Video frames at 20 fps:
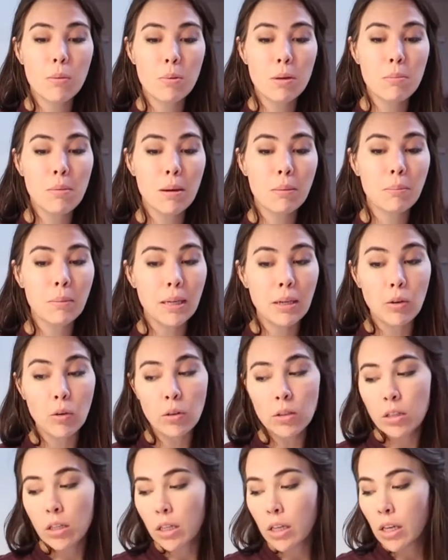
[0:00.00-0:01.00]
to be my
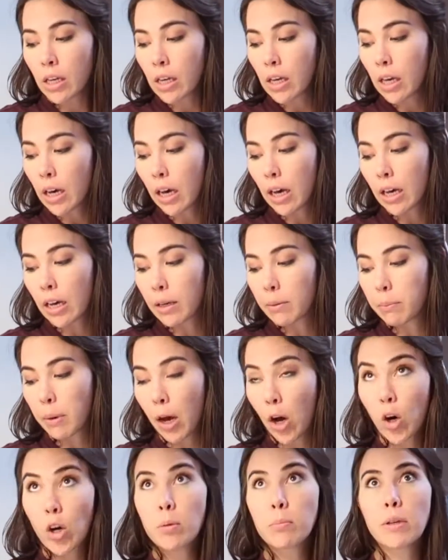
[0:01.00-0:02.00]
meal,
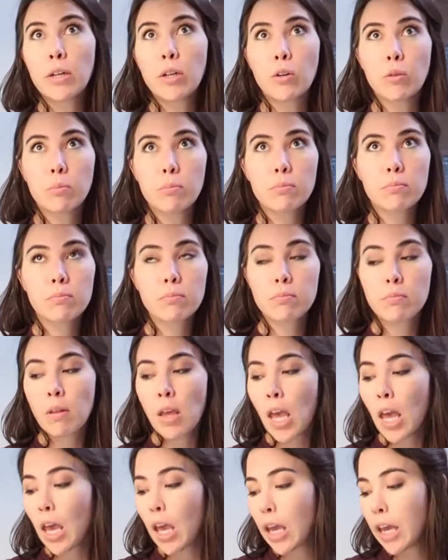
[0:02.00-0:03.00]
our meal.
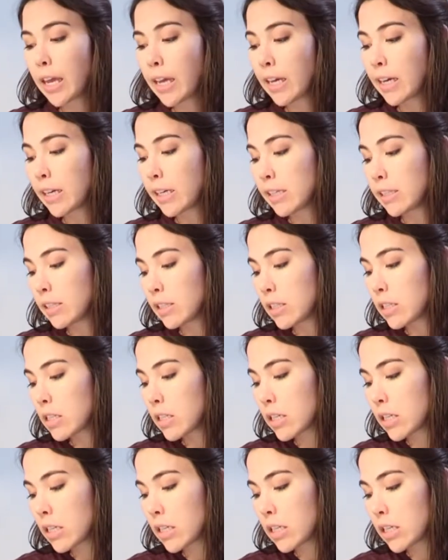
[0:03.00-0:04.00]
And
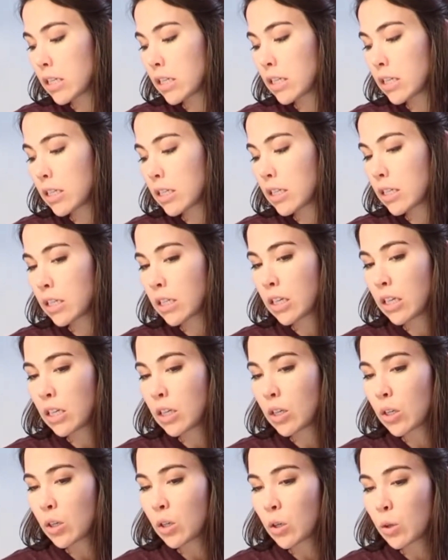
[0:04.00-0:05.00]

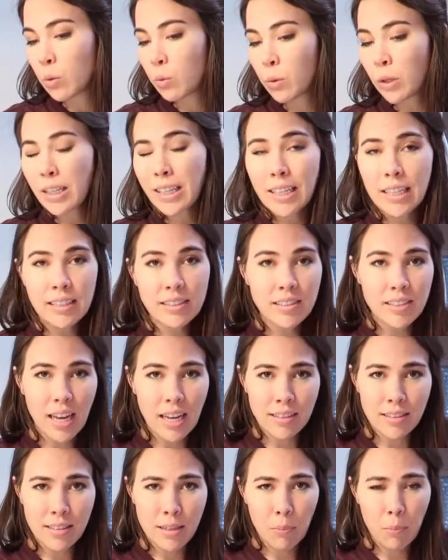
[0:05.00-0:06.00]
really it's
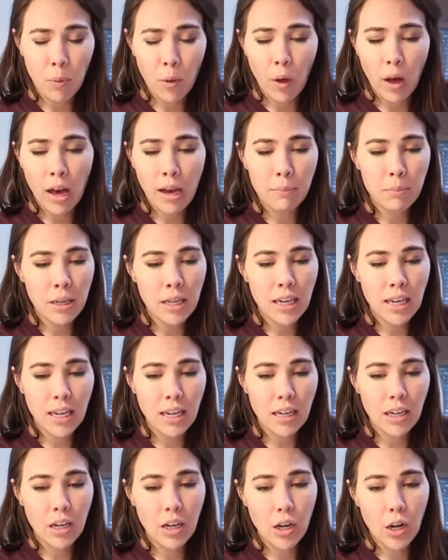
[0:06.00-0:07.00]
that simple. I'm
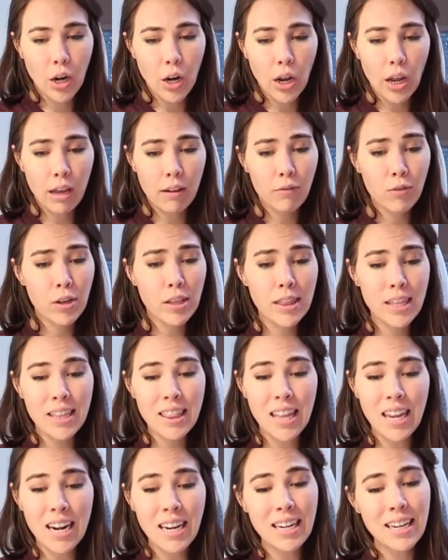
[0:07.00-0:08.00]
getting
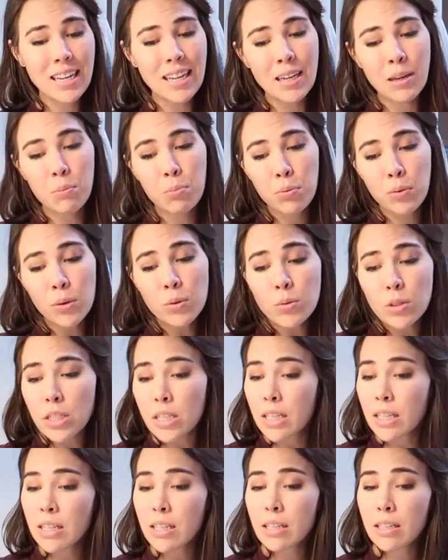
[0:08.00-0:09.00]
everything that I need:
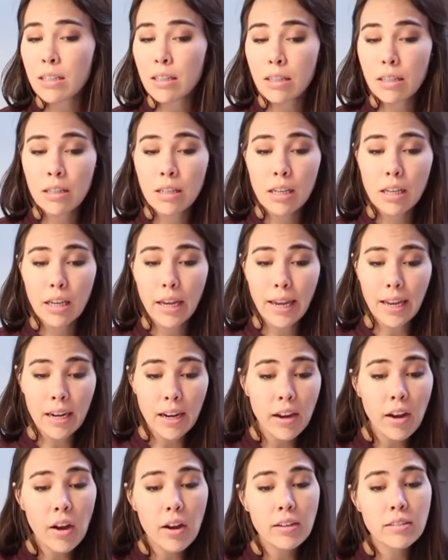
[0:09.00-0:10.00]
protein,
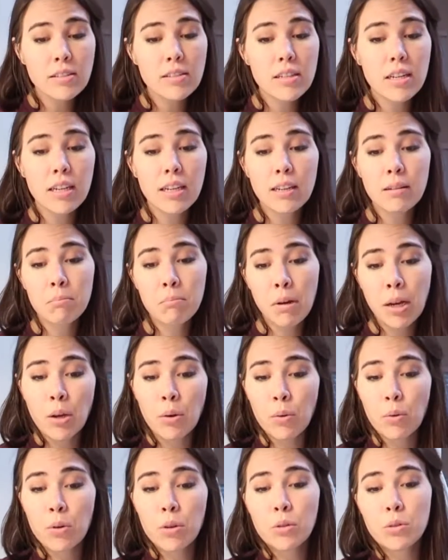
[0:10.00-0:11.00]
antioxidant,
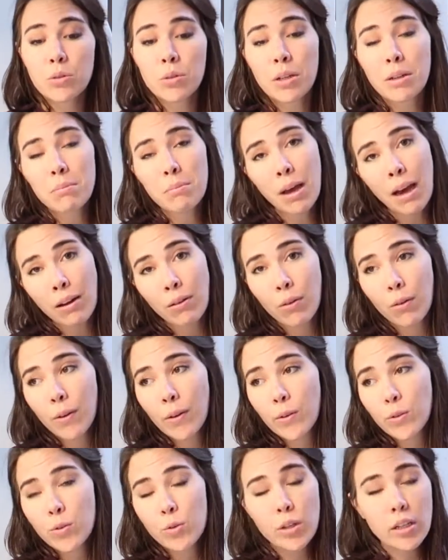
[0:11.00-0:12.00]
micronutrient,
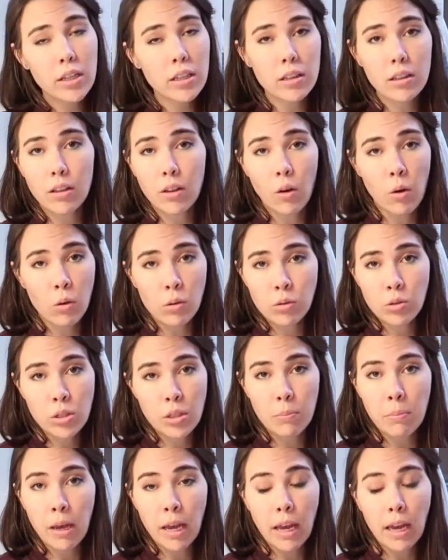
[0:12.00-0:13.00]
macronutrient, the whole
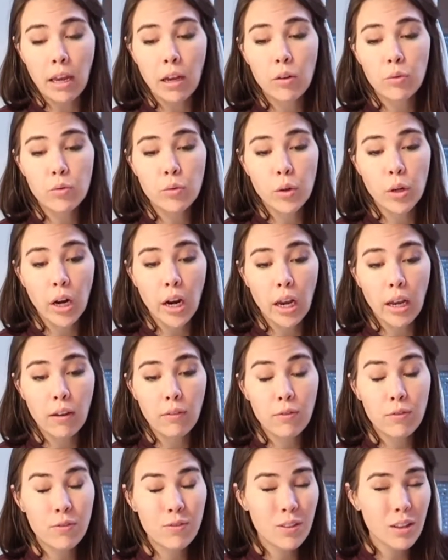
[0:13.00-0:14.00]
shebang for
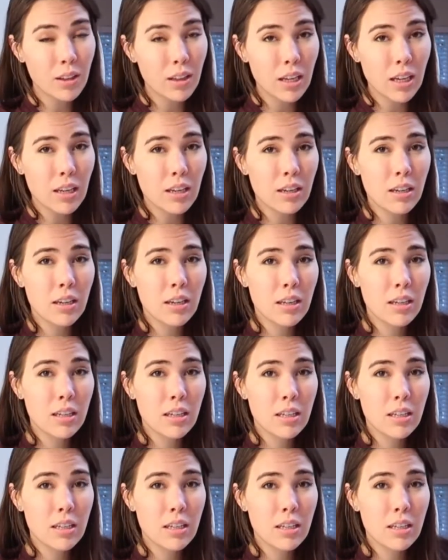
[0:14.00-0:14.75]
a filling,